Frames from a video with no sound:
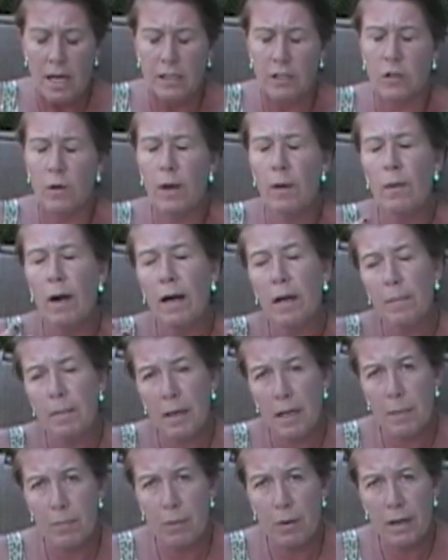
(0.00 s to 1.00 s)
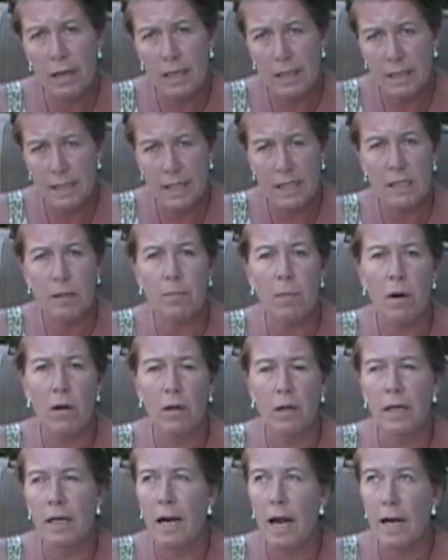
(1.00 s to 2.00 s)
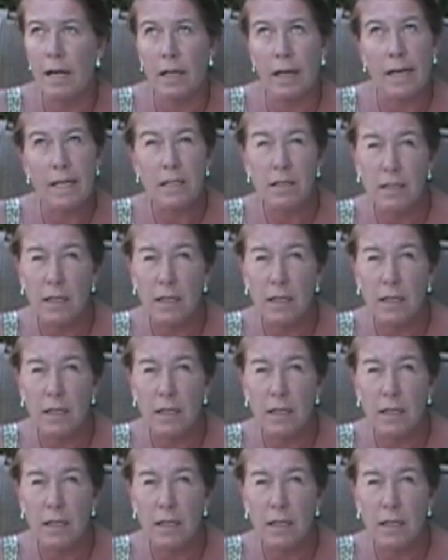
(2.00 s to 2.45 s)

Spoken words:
So he recommended putting a tennis ball in at like